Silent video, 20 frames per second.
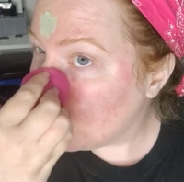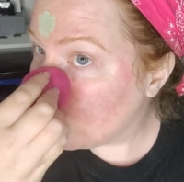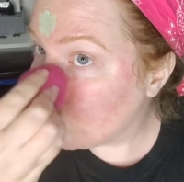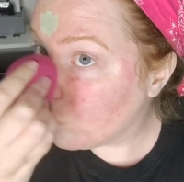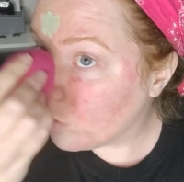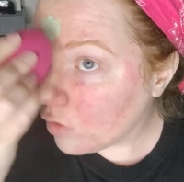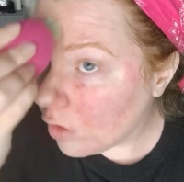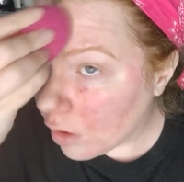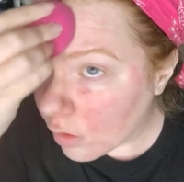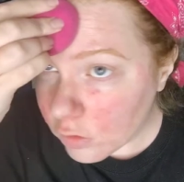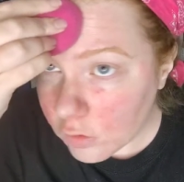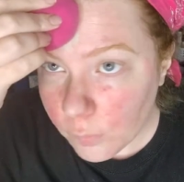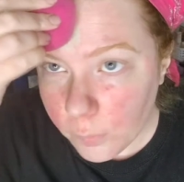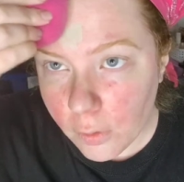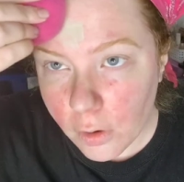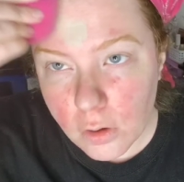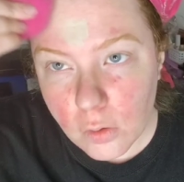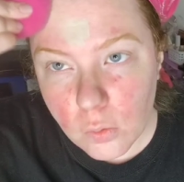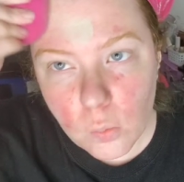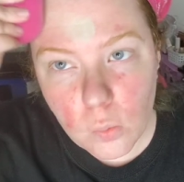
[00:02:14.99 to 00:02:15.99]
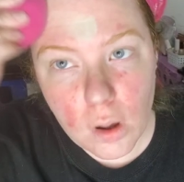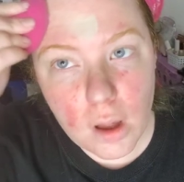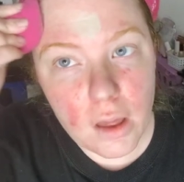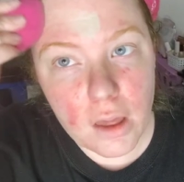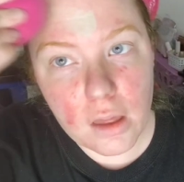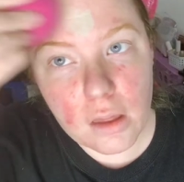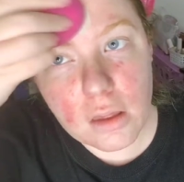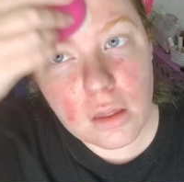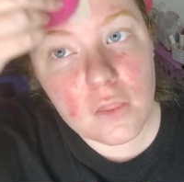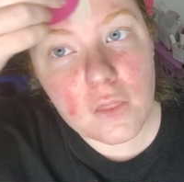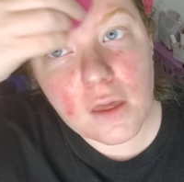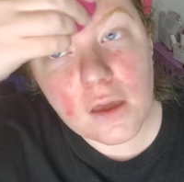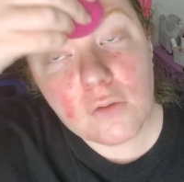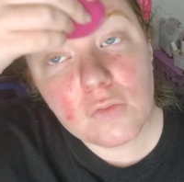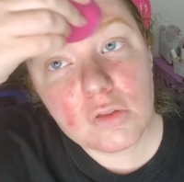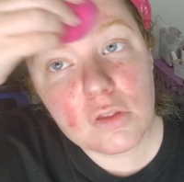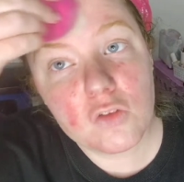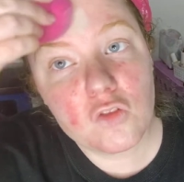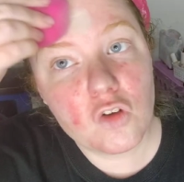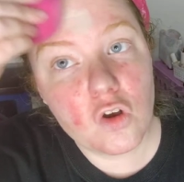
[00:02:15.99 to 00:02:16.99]
Which is also part of why they
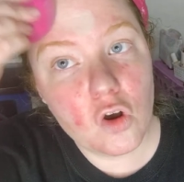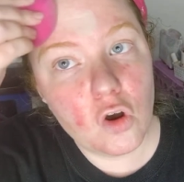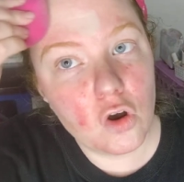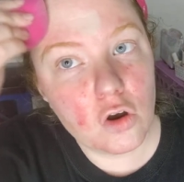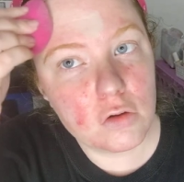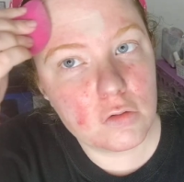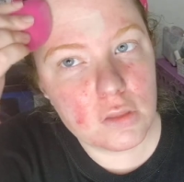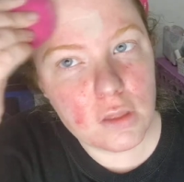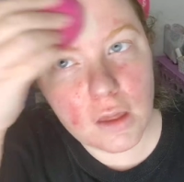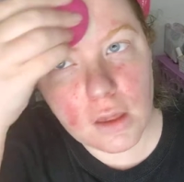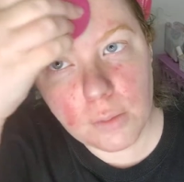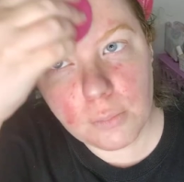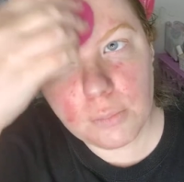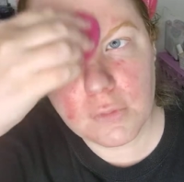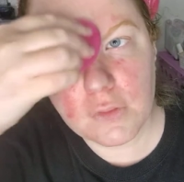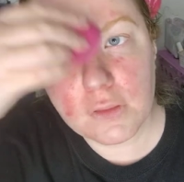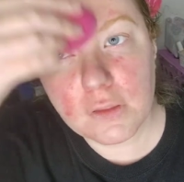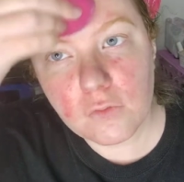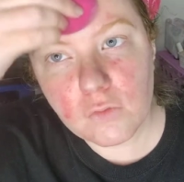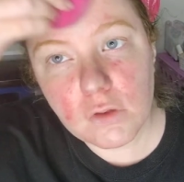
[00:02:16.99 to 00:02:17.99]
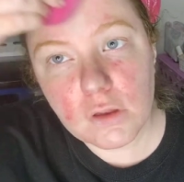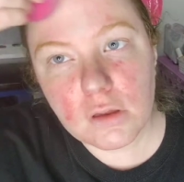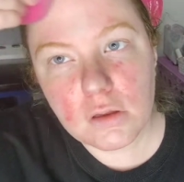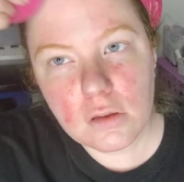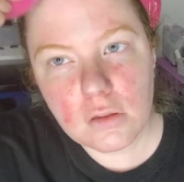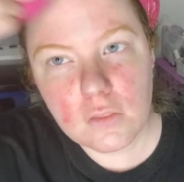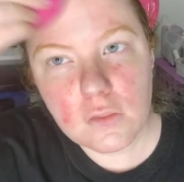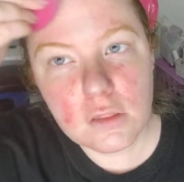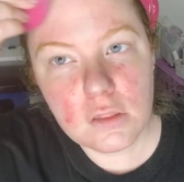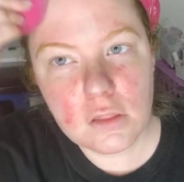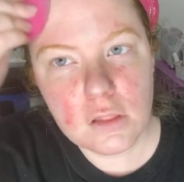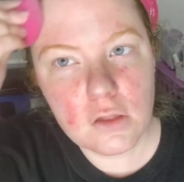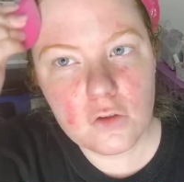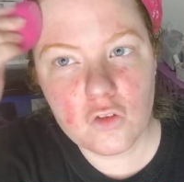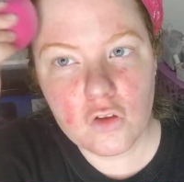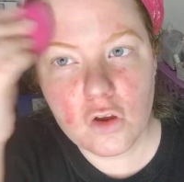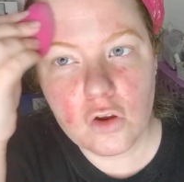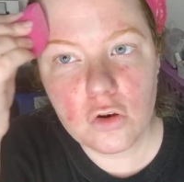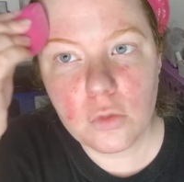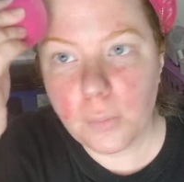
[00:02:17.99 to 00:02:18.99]
have such a hard time believing, this is
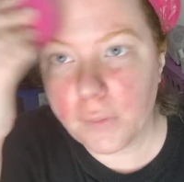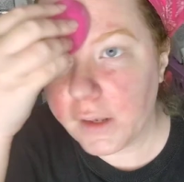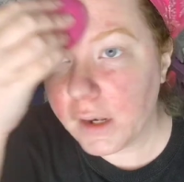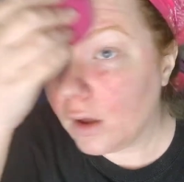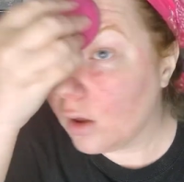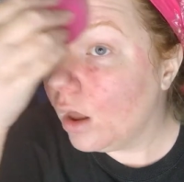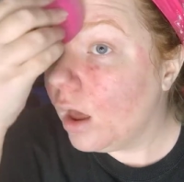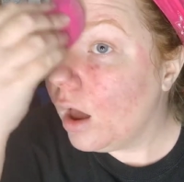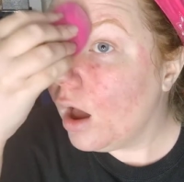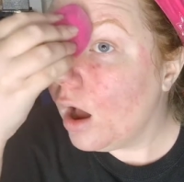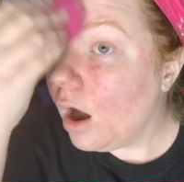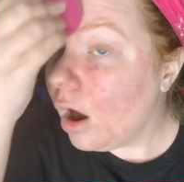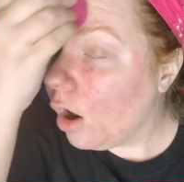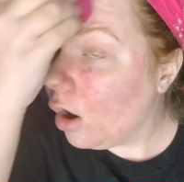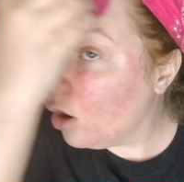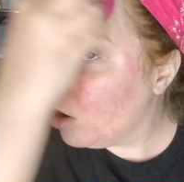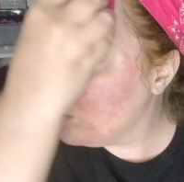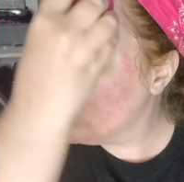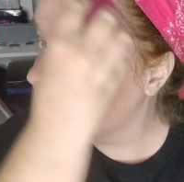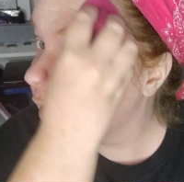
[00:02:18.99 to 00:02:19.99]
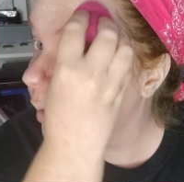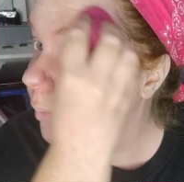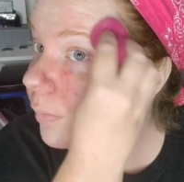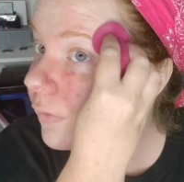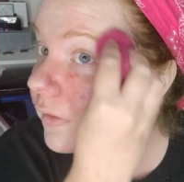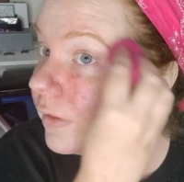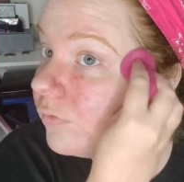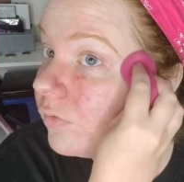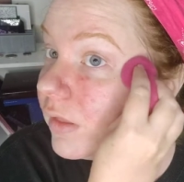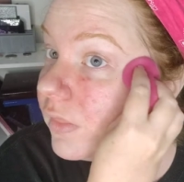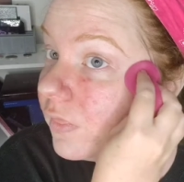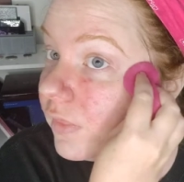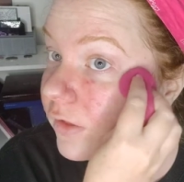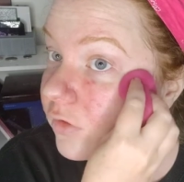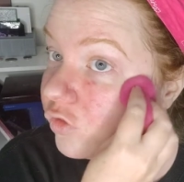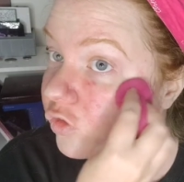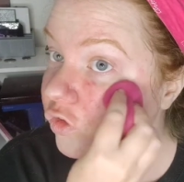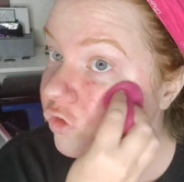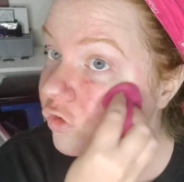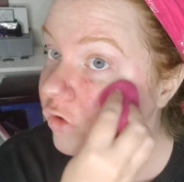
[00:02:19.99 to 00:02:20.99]
actually hard to blend out, a hard time believing
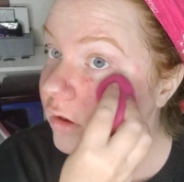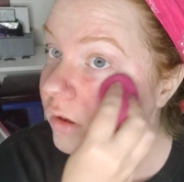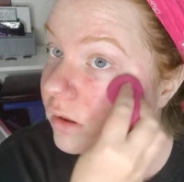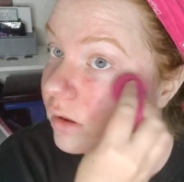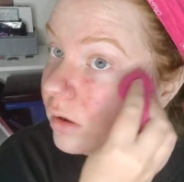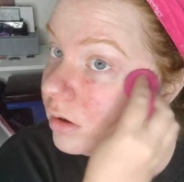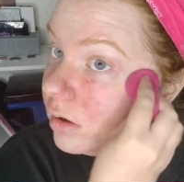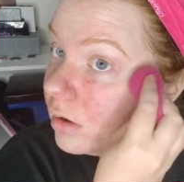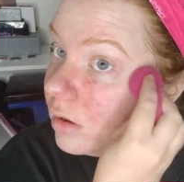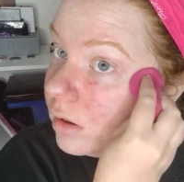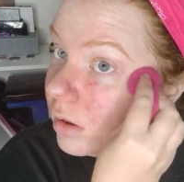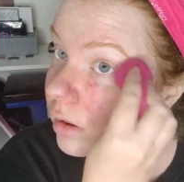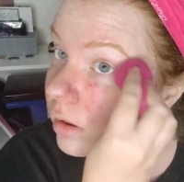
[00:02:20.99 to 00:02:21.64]
that she